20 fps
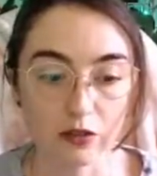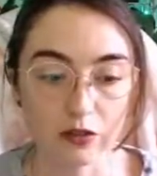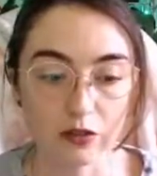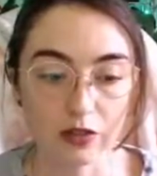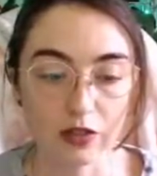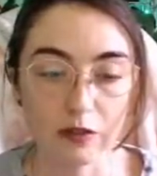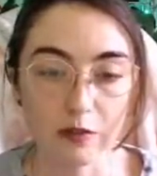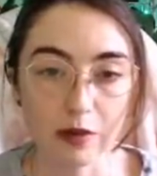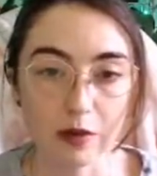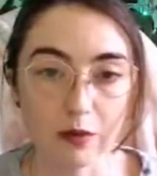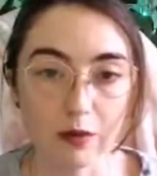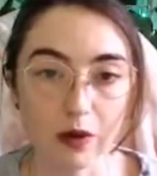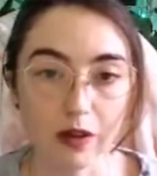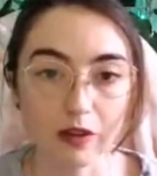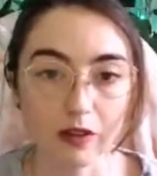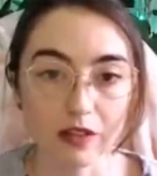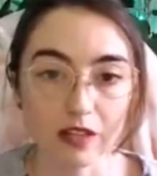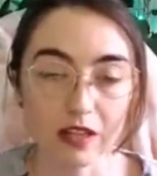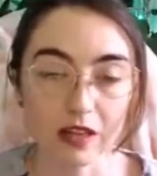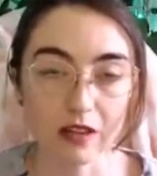going to be one
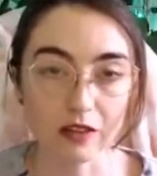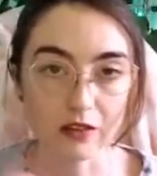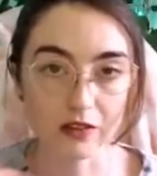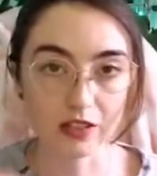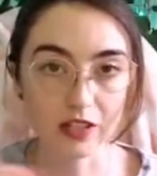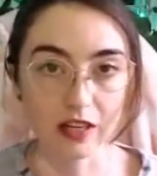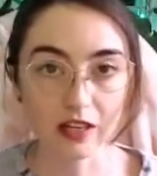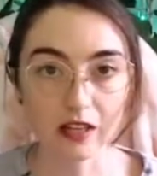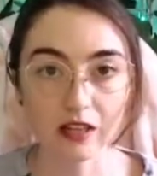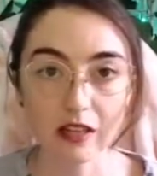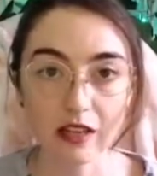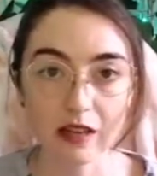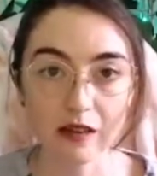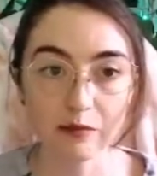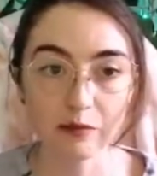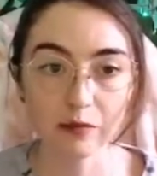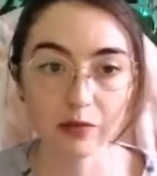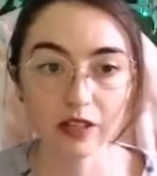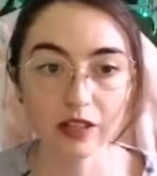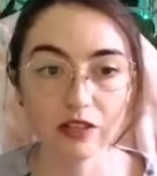on the other side of the
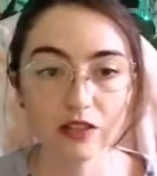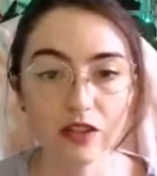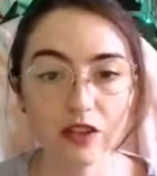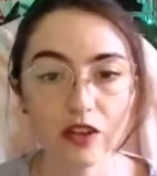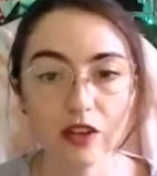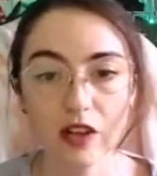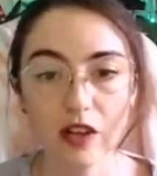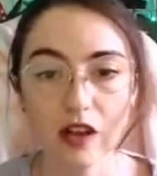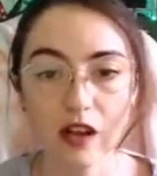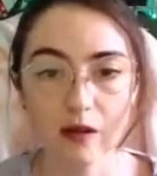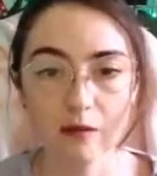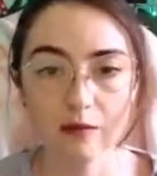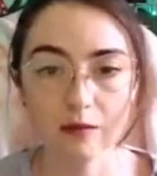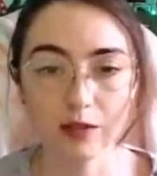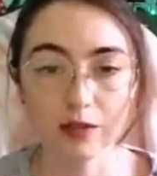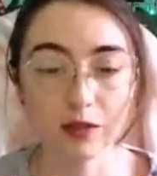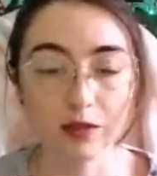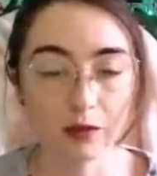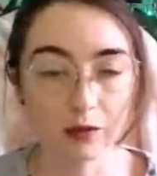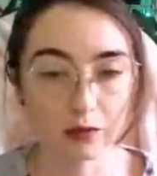land bridge.
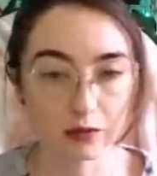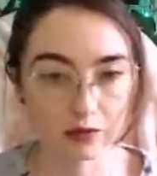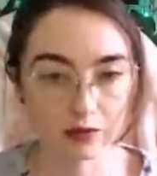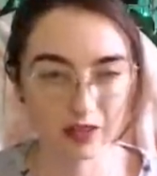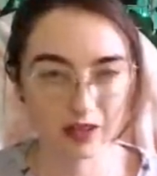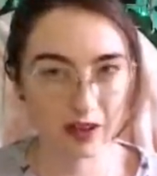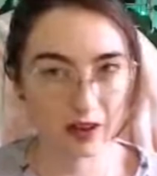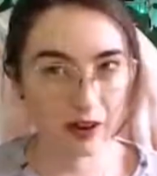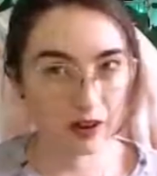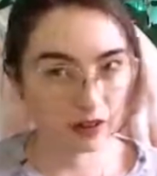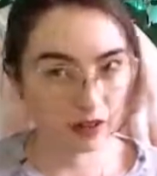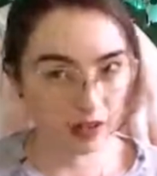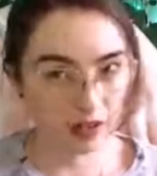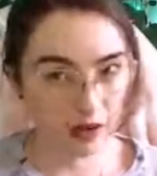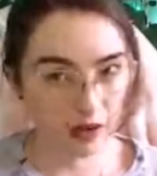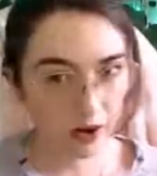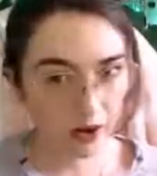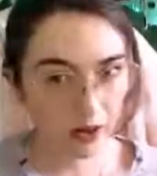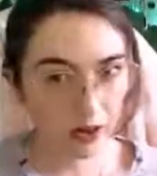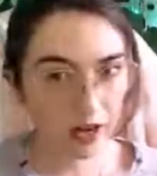So they
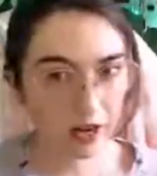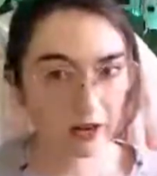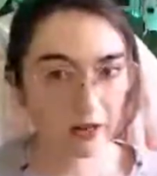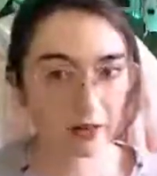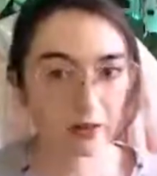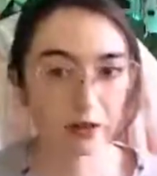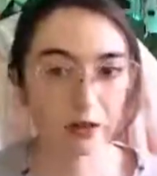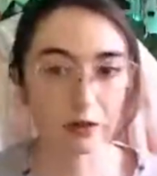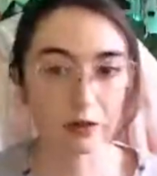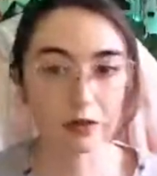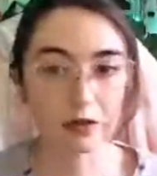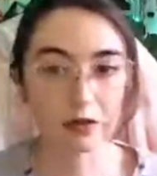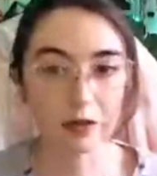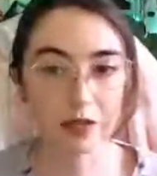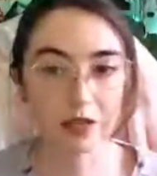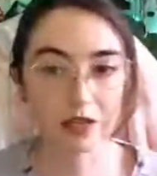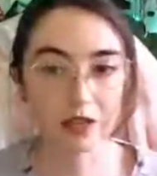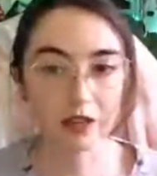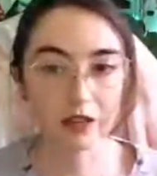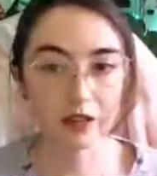are kind of close to
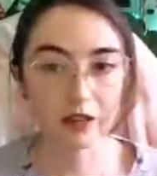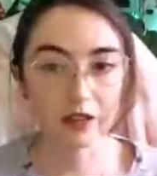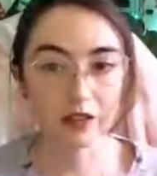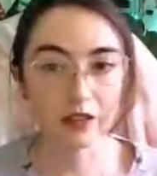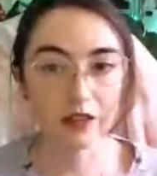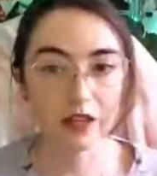each other.